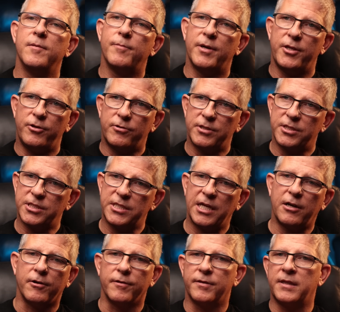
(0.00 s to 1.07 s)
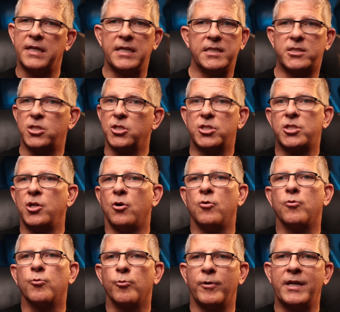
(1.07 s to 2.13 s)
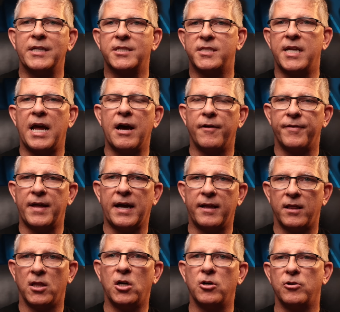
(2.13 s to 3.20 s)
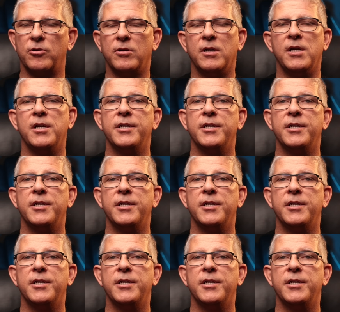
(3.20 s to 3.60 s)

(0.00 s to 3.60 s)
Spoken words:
but you could just tell these just don't reach down that low.